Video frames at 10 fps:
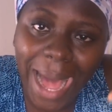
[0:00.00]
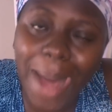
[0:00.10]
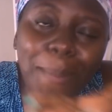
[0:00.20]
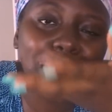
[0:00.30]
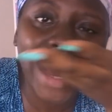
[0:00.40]

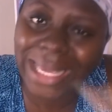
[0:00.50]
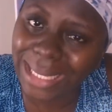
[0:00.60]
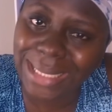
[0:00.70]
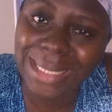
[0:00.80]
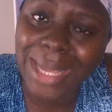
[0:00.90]

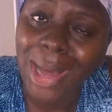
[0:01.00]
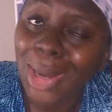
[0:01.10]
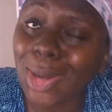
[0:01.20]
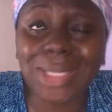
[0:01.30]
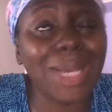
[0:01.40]

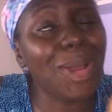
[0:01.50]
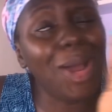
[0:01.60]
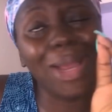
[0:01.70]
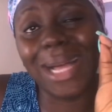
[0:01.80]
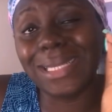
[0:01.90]
Cause I
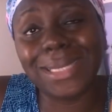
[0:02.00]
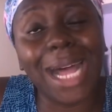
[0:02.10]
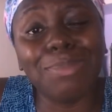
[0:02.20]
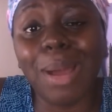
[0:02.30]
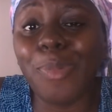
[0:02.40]
don't
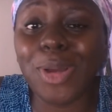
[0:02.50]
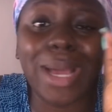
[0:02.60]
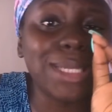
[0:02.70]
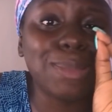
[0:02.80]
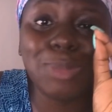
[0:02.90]
understand. My
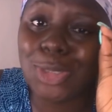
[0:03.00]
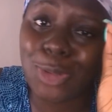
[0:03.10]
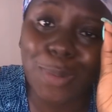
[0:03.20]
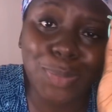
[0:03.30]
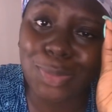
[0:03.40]
brother is
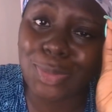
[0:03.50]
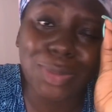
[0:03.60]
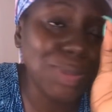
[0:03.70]
miserable.